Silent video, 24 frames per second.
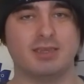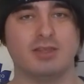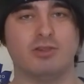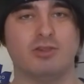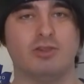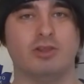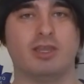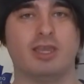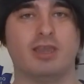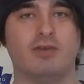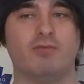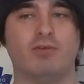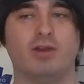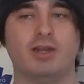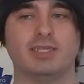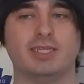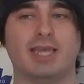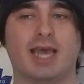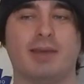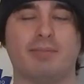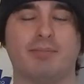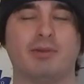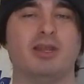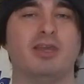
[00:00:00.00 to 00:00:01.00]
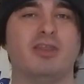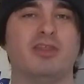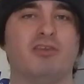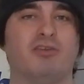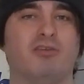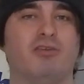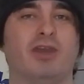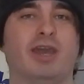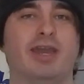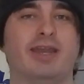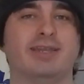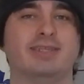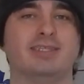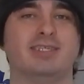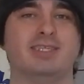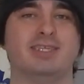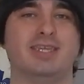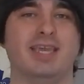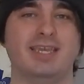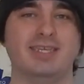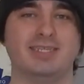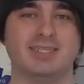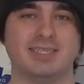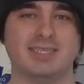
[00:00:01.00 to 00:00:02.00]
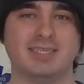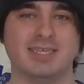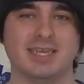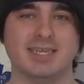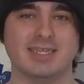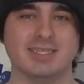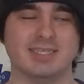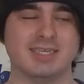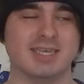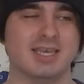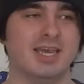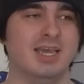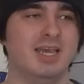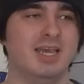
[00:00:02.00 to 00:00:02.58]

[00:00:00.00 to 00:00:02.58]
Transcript: look at what has happened in the United States since,